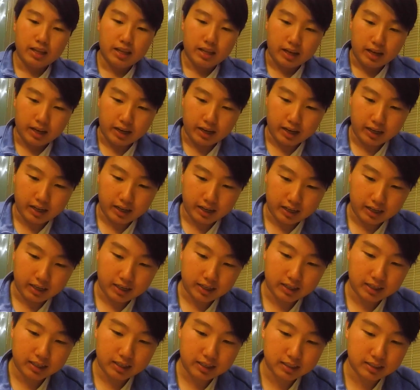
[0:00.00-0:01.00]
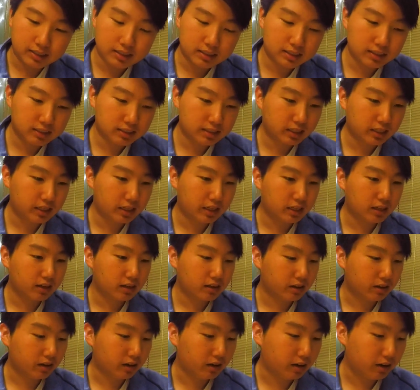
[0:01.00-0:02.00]
I
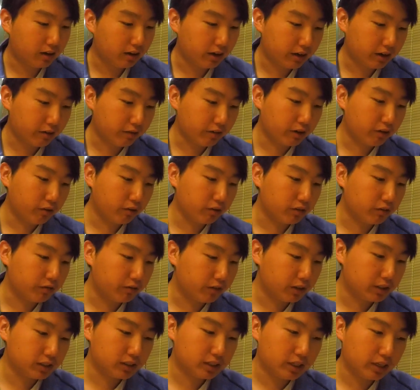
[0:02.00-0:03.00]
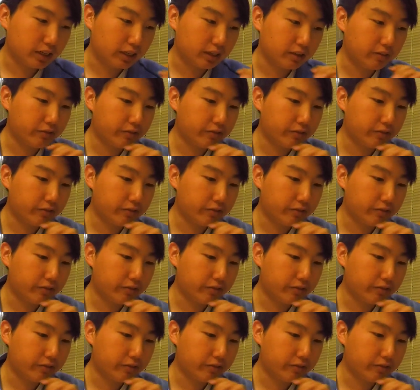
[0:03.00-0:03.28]
guess uh, here we go with the first thing.